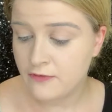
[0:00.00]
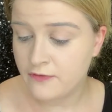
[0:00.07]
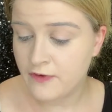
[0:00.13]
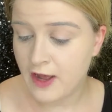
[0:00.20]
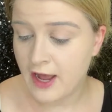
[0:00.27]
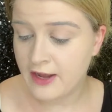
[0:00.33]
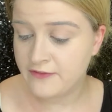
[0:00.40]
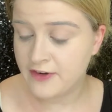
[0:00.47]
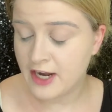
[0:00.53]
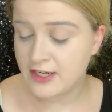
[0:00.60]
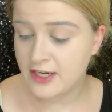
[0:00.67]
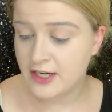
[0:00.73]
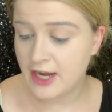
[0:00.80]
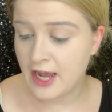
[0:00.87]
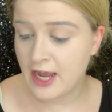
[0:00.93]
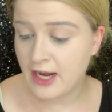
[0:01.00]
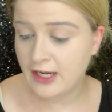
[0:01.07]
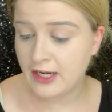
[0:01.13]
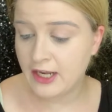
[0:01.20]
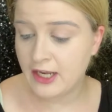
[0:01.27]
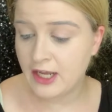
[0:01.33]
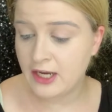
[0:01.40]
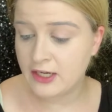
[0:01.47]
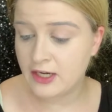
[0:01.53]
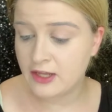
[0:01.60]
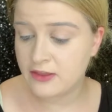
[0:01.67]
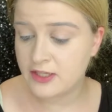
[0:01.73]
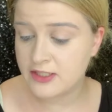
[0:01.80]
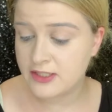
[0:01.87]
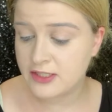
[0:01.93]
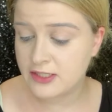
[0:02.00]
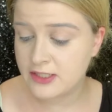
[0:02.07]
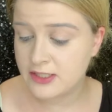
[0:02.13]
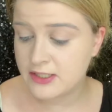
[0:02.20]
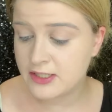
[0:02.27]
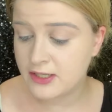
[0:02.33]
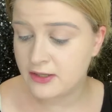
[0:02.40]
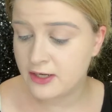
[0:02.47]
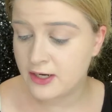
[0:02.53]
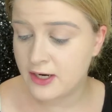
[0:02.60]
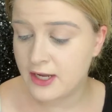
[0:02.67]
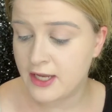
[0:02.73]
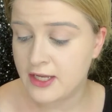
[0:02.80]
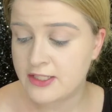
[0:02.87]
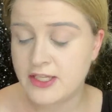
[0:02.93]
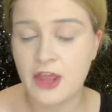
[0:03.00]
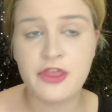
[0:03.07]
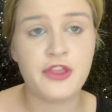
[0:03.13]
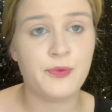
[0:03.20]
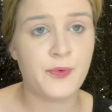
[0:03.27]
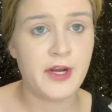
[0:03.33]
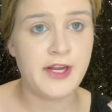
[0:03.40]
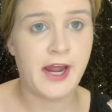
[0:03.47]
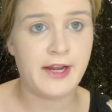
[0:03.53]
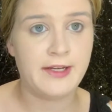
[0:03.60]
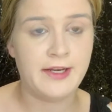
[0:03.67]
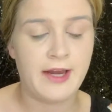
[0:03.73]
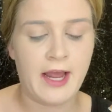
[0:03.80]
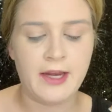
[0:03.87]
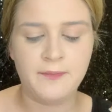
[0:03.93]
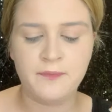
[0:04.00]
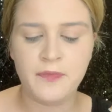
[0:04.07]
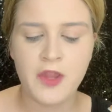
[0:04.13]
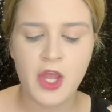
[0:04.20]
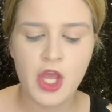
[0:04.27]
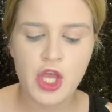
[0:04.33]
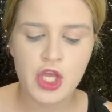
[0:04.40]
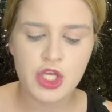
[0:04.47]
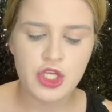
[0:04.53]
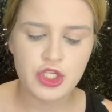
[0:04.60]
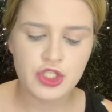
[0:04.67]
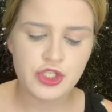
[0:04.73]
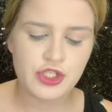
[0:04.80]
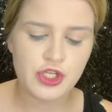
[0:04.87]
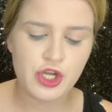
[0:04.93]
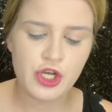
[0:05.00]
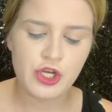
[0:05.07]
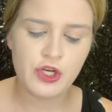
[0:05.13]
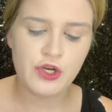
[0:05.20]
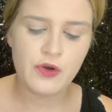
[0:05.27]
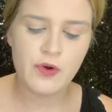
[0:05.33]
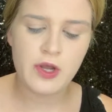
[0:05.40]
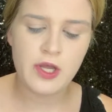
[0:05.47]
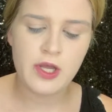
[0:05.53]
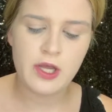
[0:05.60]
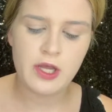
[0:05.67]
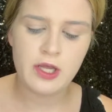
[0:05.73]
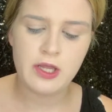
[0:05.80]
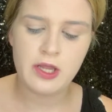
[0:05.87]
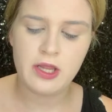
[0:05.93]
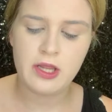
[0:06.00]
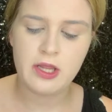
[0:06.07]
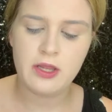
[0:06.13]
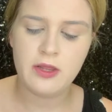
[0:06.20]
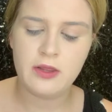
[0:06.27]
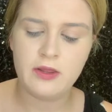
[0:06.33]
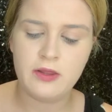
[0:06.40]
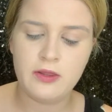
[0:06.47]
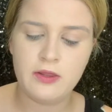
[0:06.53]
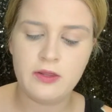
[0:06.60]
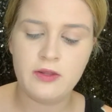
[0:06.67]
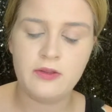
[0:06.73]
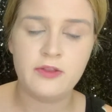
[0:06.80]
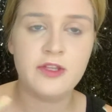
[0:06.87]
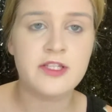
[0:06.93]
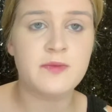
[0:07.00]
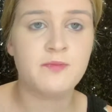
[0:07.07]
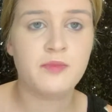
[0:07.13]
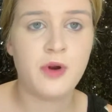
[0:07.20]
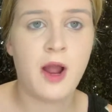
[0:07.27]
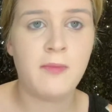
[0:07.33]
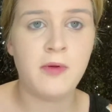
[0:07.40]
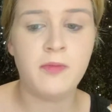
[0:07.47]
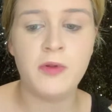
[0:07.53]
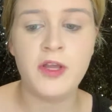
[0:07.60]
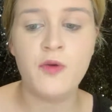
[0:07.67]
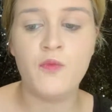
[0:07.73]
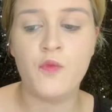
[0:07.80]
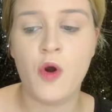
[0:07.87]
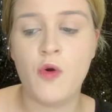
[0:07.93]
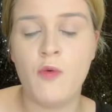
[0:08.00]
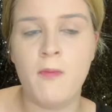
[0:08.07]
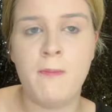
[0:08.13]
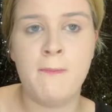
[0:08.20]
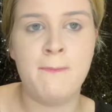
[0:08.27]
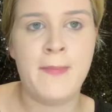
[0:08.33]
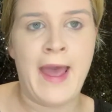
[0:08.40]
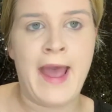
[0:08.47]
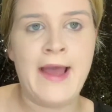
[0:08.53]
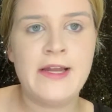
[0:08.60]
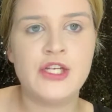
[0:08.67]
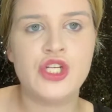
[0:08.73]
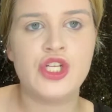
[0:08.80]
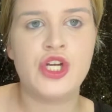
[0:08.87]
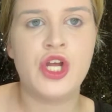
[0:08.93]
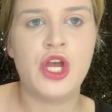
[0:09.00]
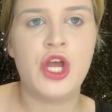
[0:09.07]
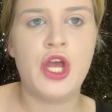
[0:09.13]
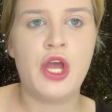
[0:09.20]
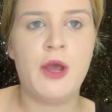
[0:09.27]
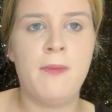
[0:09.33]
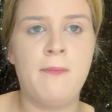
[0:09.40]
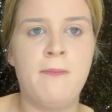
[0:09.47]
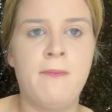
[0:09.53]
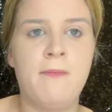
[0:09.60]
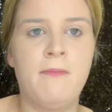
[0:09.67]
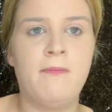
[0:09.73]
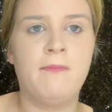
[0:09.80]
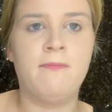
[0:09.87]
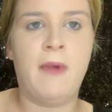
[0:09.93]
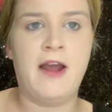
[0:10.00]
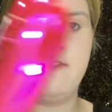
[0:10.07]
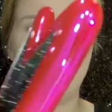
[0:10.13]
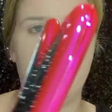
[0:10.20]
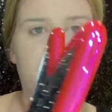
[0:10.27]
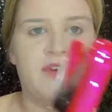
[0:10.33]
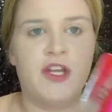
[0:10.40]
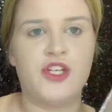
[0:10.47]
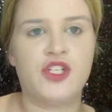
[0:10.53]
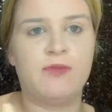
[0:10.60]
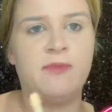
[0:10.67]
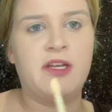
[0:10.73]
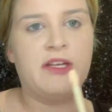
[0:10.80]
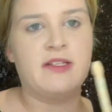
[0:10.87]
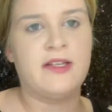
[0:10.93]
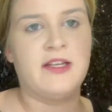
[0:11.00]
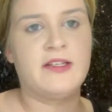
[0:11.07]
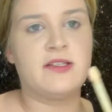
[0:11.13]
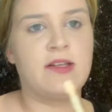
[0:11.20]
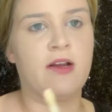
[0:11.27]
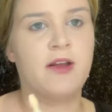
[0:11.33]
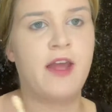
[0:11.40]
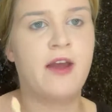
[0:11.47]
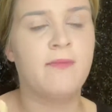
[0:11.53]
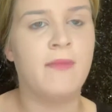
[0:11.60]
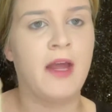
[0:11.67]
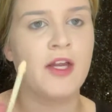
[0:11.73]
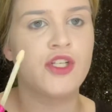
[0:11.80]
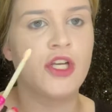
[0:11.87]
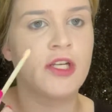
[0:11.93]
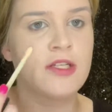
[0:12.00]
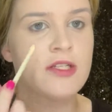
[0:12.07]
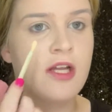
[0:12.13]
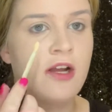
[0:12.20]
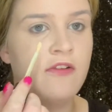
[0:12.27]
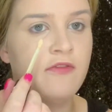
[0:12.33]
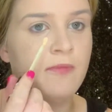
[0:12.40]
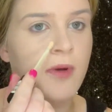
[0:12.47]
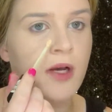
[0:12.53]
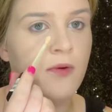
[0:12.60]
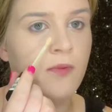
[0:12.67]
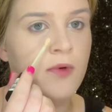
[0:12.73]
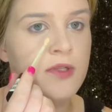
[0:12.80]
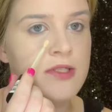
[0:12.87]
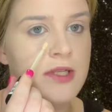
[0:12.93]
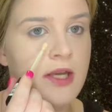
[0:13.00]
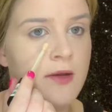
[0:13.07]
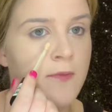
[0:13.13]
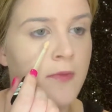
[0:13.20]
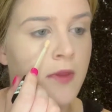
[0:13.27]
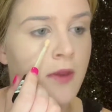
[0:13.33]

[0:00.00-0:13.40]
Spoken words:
$5.99 and this concealer is $3.99. So, this probably won't match my foundation because I suck at matching stuff, but we'll see.